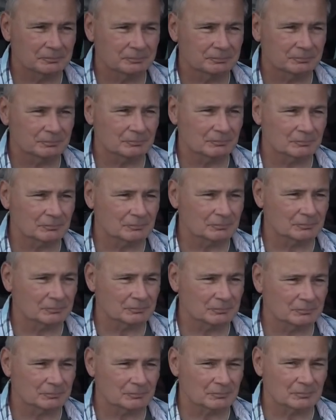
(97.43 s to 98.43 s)

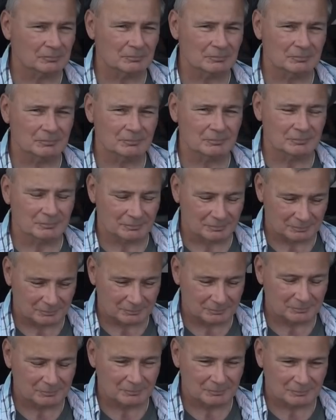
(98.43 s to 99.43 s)

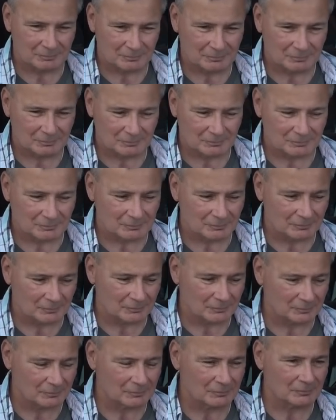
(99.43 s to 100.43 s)

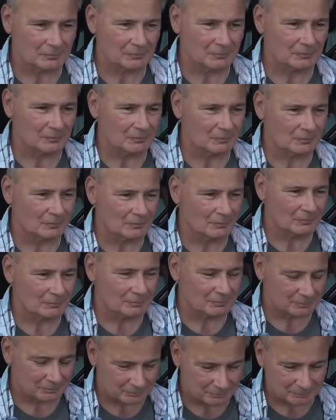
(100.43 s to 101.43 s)

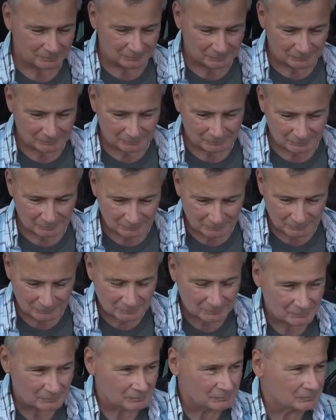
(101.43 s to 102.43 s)

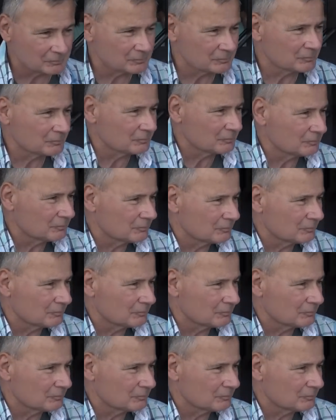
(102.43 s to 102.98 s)
The person shown says nothing.